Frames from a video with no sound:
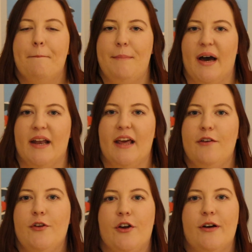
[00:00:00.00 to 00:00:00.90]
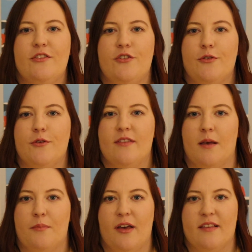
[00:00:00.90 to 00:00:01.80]
But if you're going to
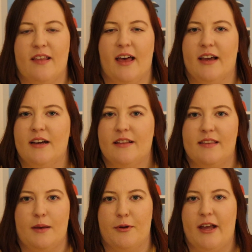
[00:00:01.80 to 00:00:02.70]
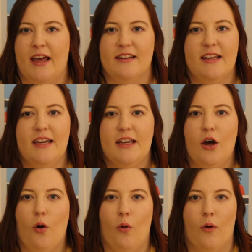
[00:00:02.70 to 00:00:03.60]
someplace like Skipper
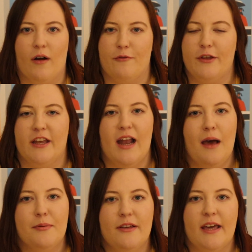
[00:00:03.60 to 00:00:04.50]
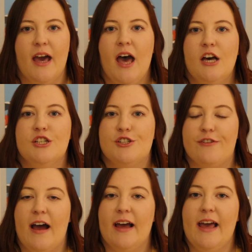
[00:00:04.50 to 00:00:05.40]
Canteen or Via Napoli,
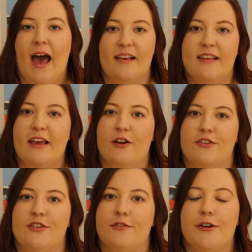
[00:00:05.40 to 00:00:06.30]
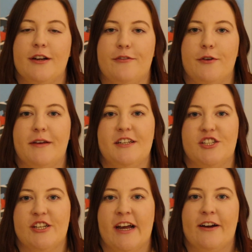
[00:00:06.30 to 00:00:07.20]
try asking your server if you can
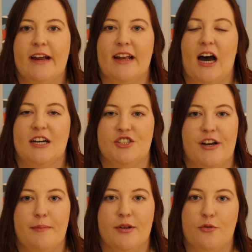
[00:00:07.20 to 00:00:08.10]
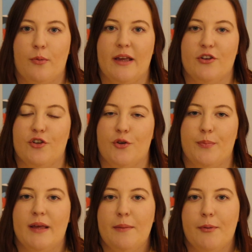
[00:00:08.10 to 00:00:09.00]
share an entree between two
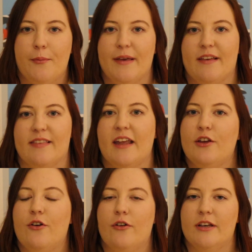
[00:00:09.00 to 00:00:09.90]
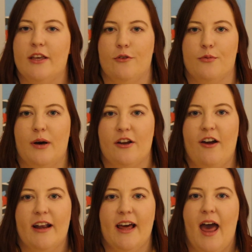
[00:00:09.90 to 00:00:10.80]
people, because then you'll only use one
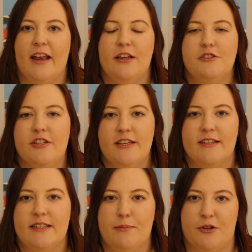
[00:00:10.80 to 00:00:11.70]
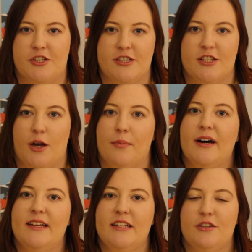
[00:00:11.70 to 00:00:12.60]
credit, and usually Disney portions are
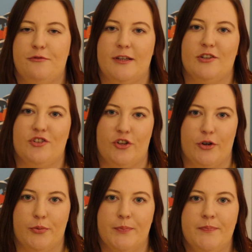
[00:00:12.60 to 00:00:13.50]
plenty to feed two.